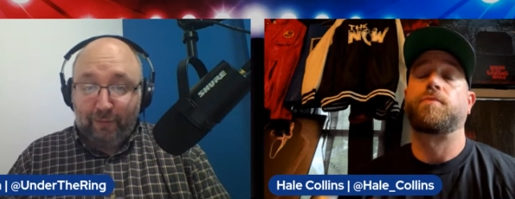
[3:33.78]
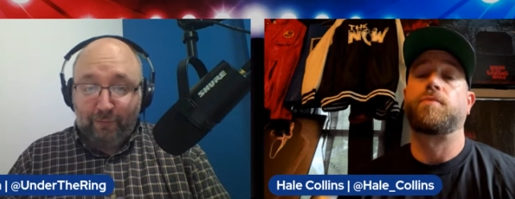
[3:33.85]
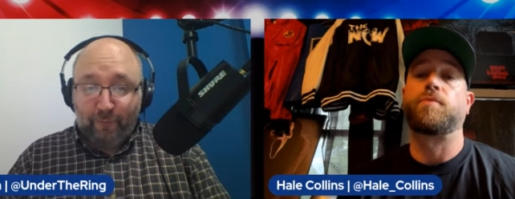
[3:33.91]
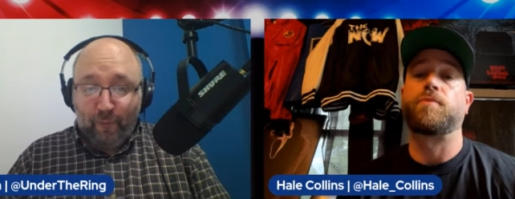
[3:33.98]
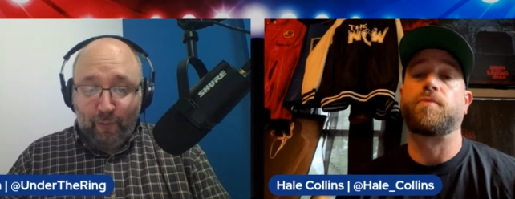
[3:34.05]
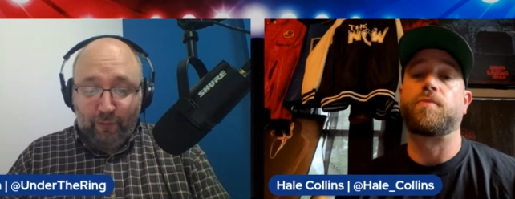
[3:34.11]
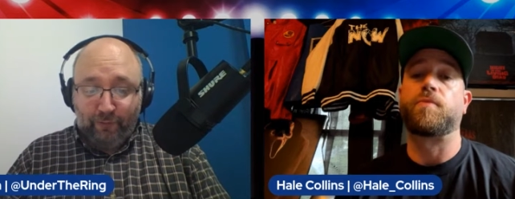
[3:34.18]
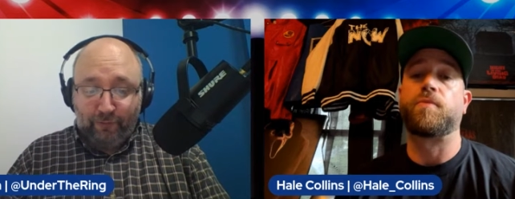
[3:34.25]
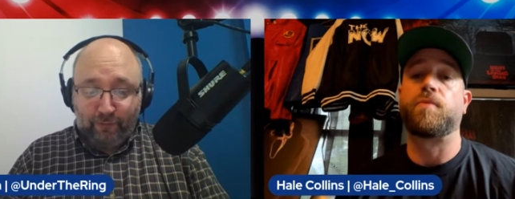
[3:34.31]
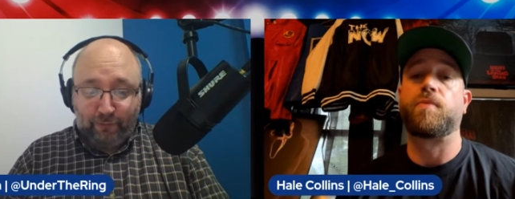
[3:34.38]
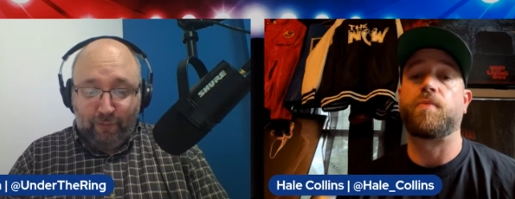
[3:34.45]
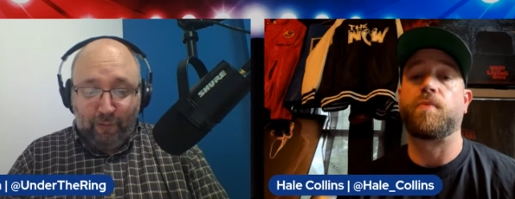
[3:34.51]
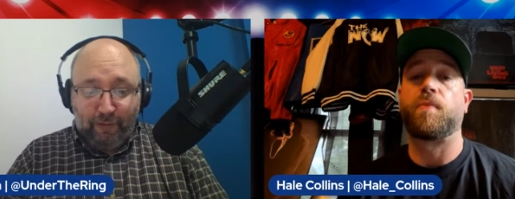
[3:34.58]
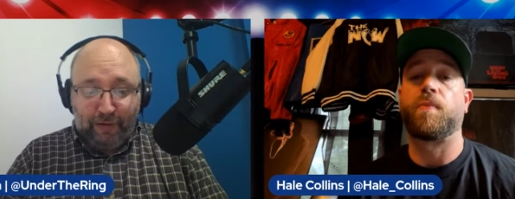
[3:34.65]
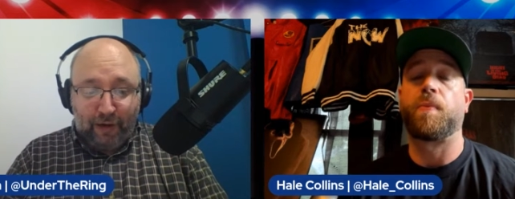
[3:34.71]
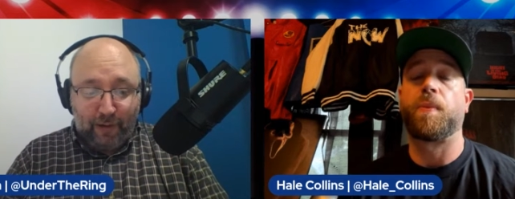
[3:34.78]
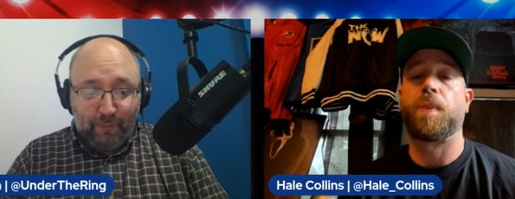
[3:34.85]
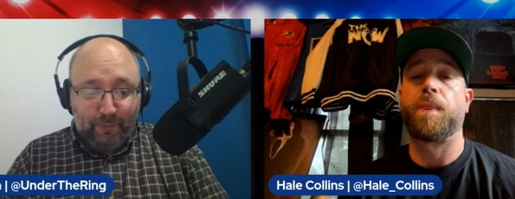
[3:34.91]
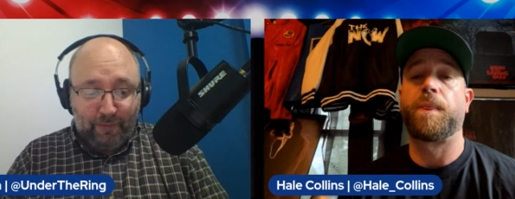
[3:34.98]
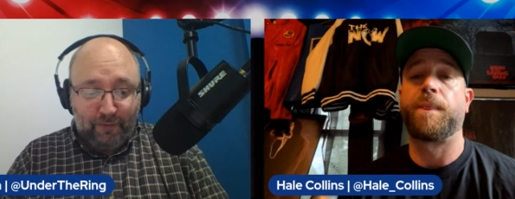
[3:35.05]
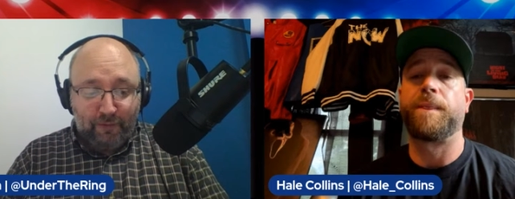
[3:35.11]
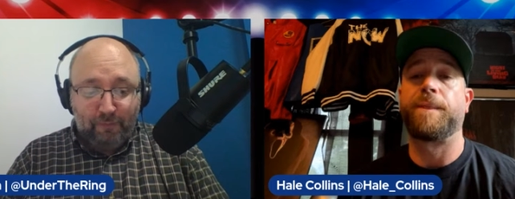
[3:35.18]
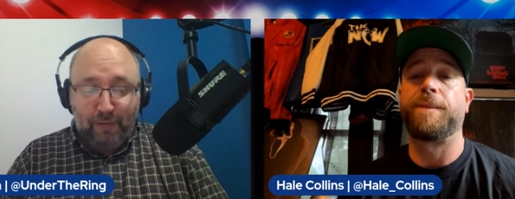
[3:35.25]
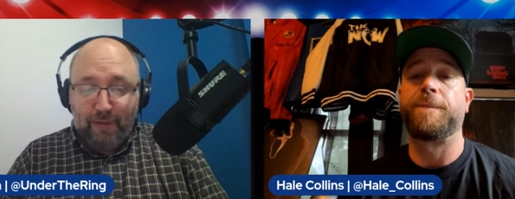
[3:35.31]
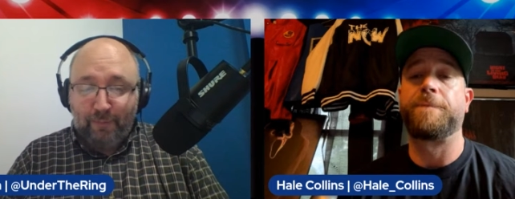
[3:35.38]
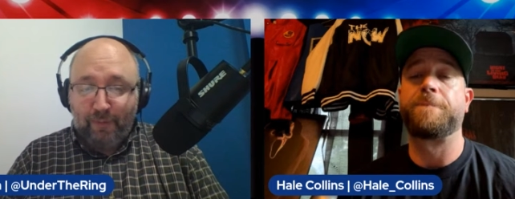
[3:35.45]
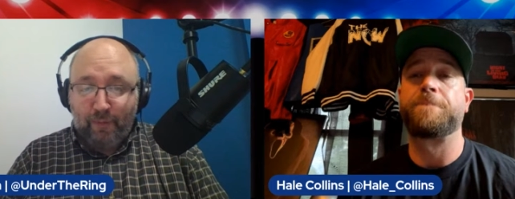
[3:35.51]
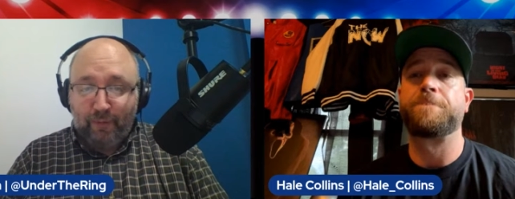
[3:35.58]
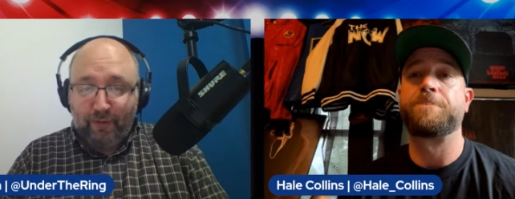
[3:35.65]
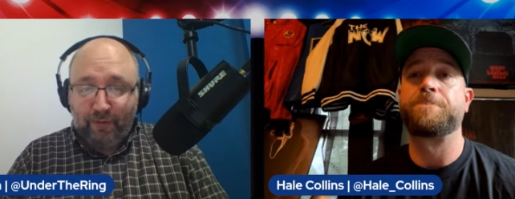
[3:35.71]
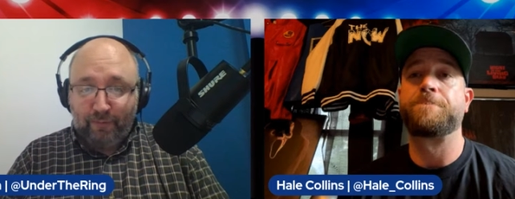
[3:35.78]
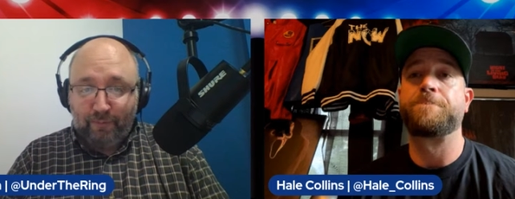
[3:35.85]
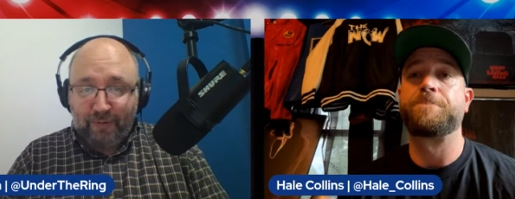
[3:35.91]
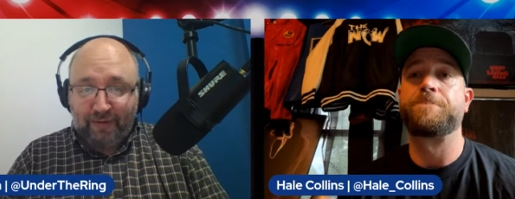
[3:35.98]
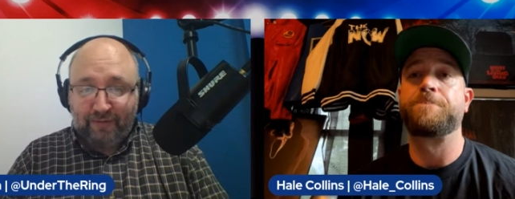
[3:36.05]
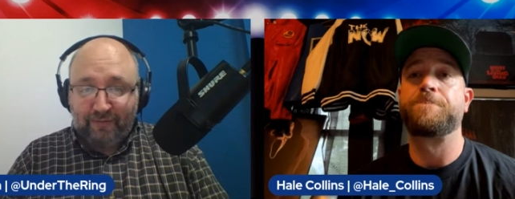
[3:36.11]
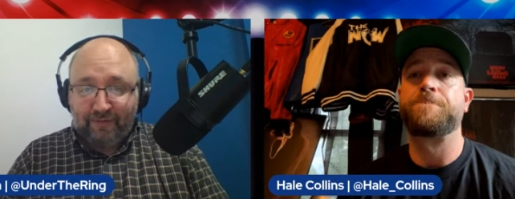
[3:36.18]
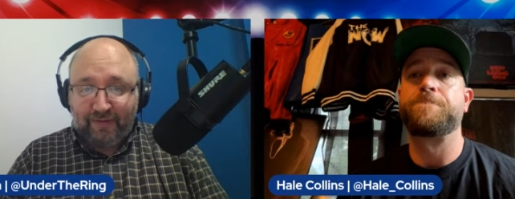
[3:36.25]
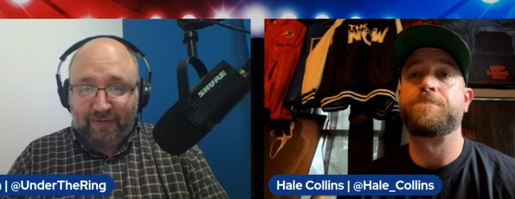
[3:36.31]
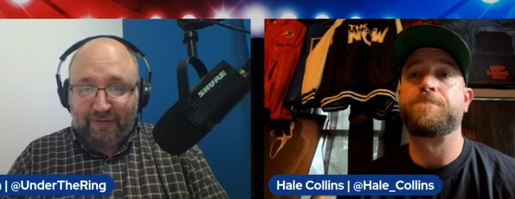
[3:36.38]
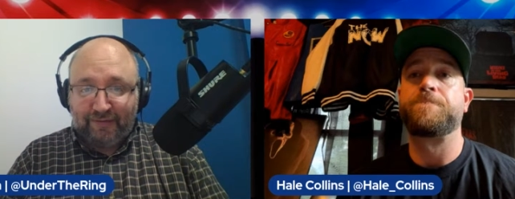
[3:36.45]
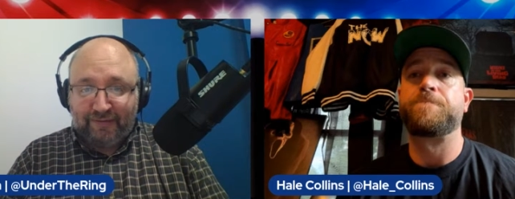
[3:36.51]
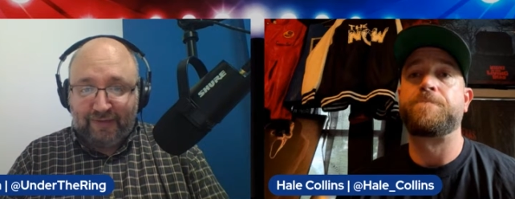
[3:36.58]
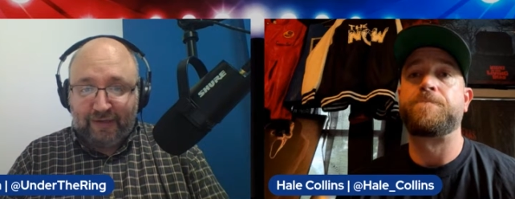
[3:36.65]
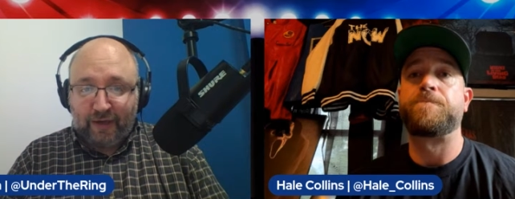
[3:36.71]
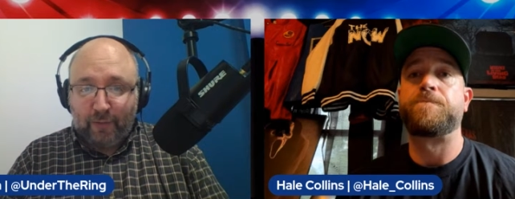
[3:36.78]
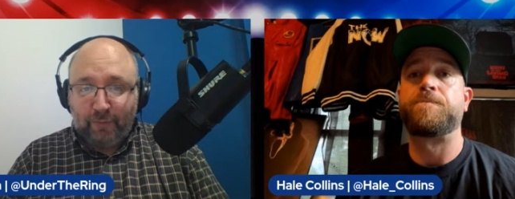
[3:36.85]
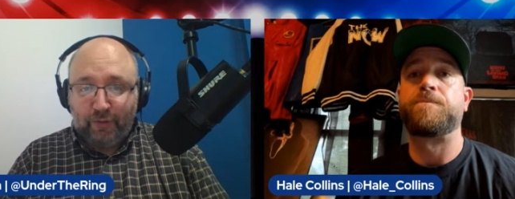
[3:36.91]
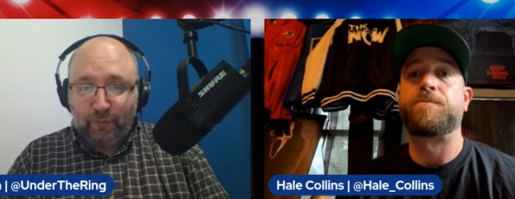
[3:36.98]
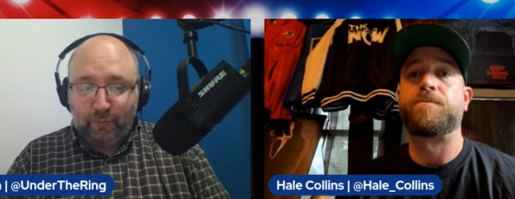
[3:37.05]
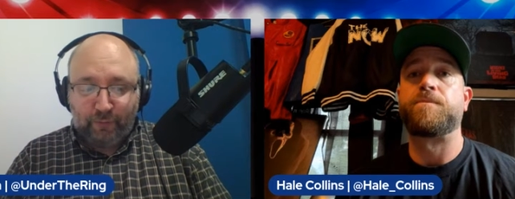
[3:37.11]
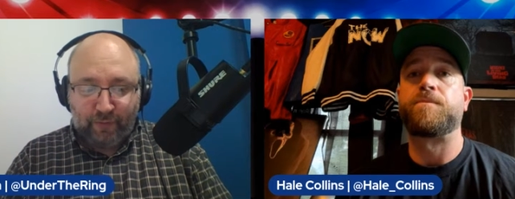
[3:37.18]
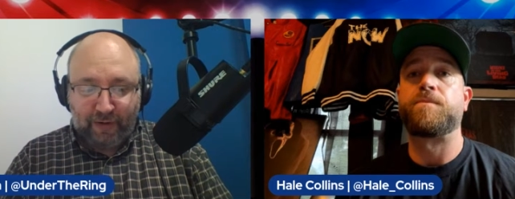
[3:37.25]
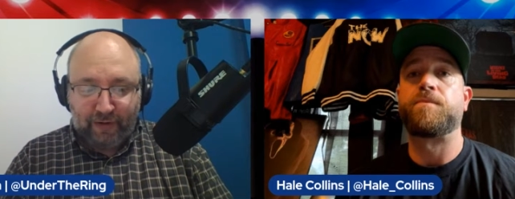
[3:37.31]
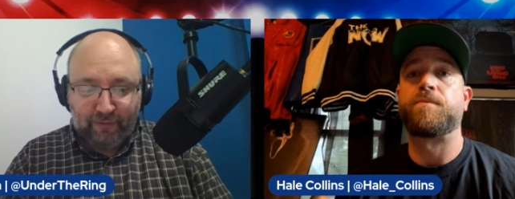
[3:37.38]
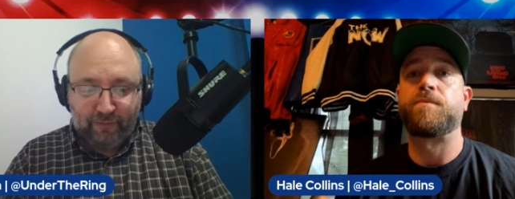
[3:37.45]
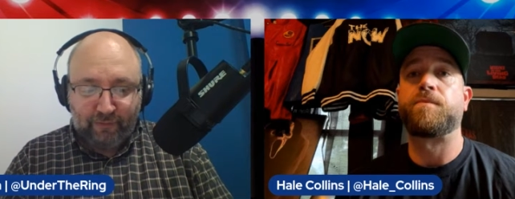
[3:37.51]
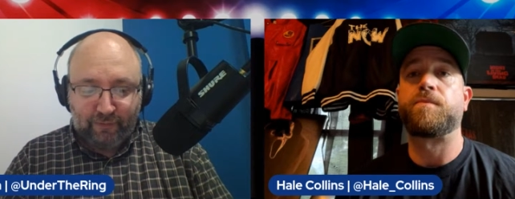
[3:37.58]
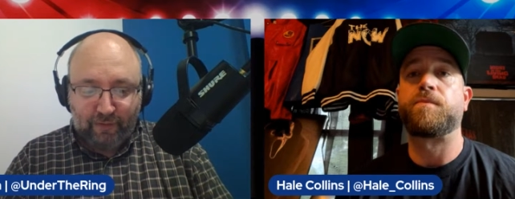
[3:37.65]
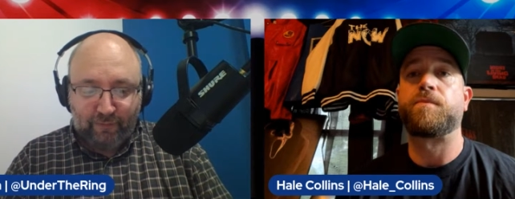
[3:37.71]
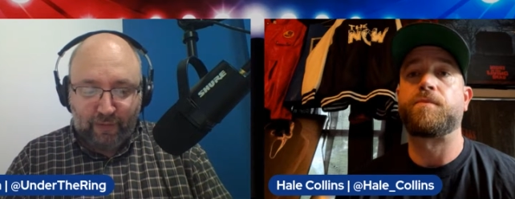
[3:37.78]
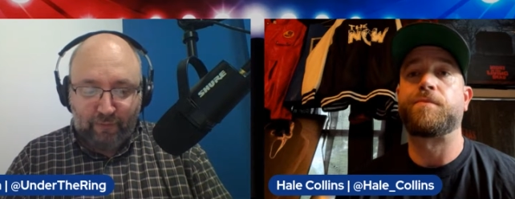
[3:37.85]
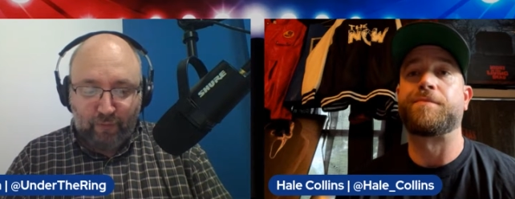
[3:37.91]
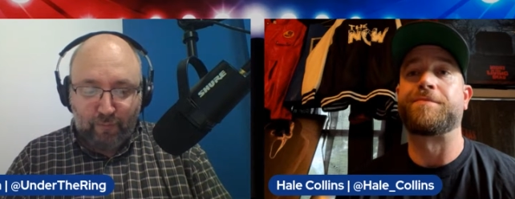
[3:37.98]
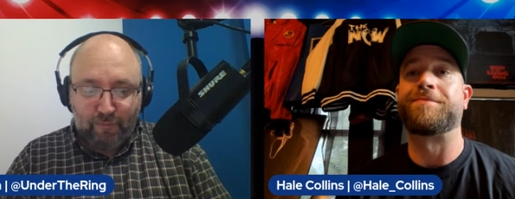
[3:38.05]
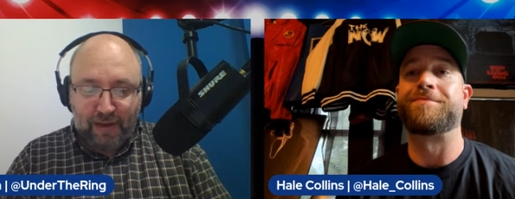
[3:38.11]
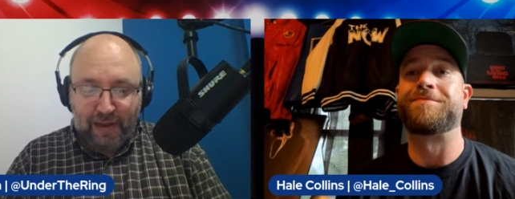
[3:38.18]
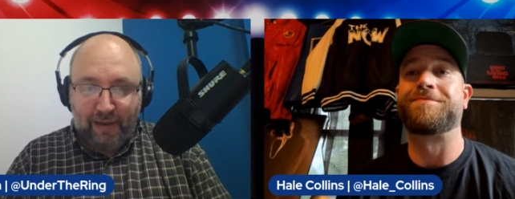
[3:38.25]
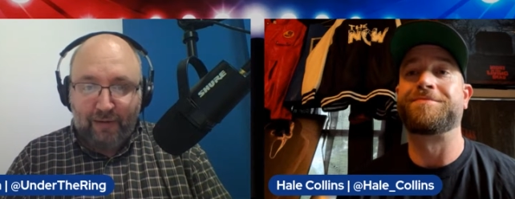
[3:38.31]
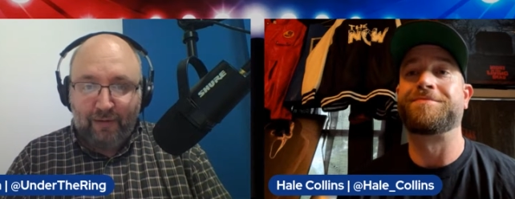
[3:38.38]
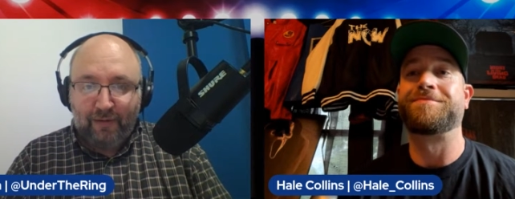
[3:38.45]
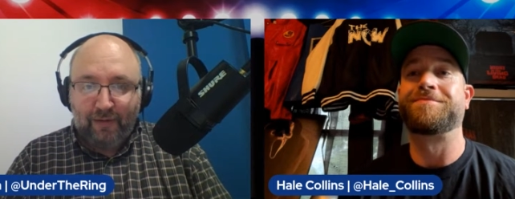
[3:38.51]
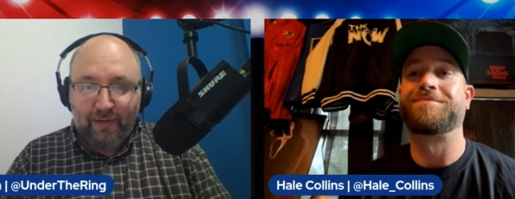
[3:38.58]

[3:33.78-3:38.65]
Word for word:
Speaker 1: of course, growing up, and you might be one of the biggest ECW fans I've ever met.